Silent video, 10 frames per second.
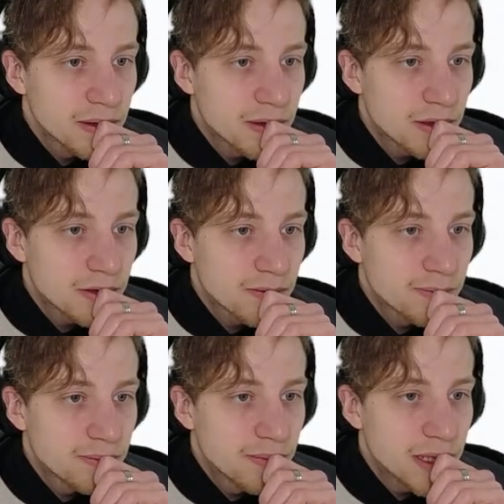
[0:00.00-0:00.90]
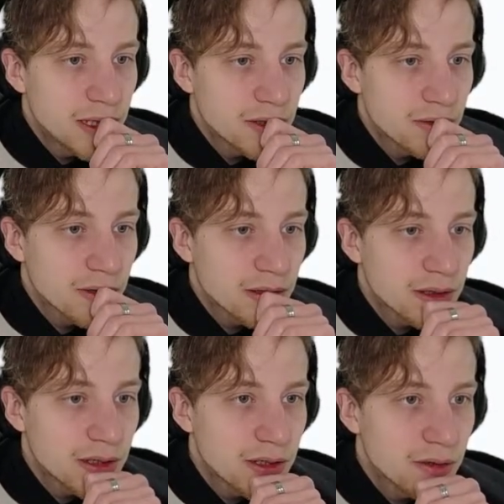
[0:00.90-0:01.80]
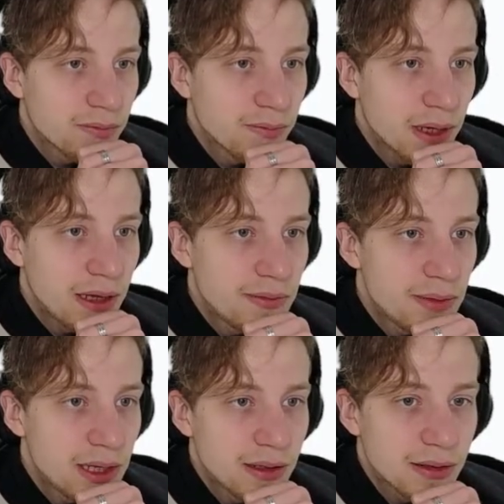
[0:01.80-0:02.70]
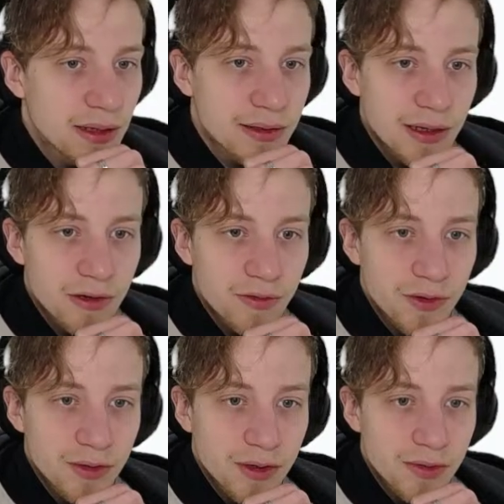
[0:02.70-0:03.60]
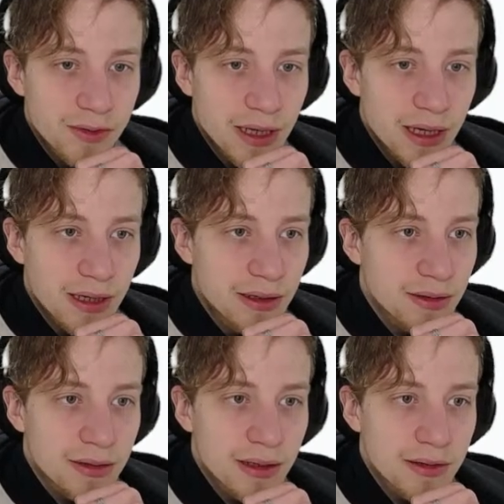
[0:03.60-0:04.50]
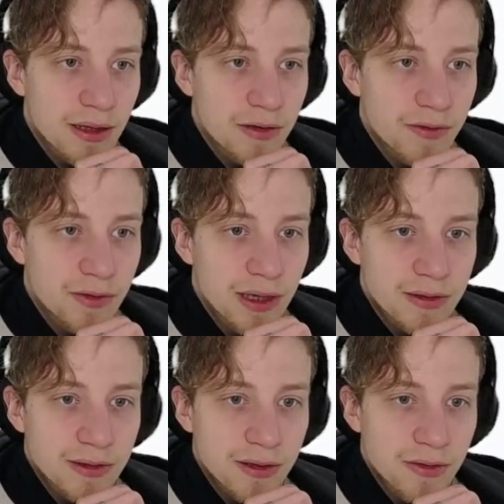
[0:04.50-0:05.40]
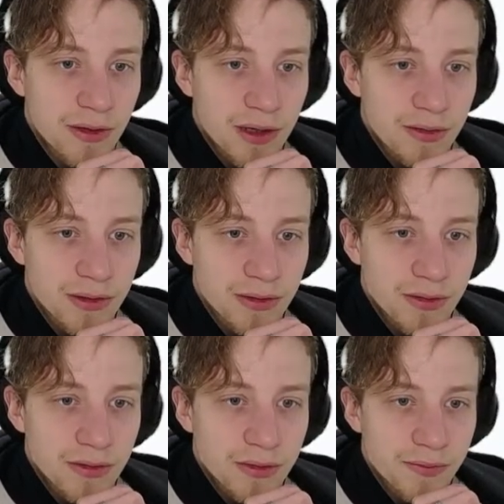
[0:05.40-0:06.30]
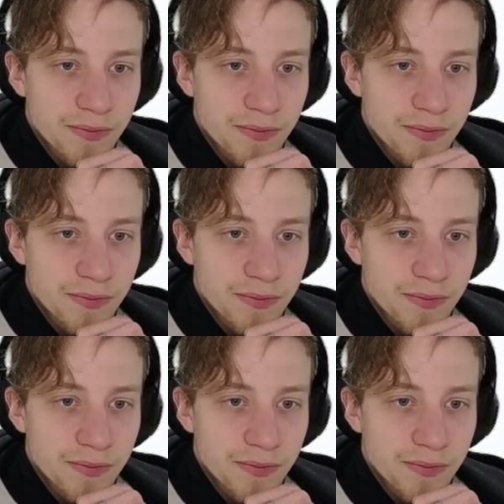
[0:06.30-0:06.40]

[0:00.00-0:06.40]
There's page orientation, maybe? Does any of you know, Does any of you guys know how to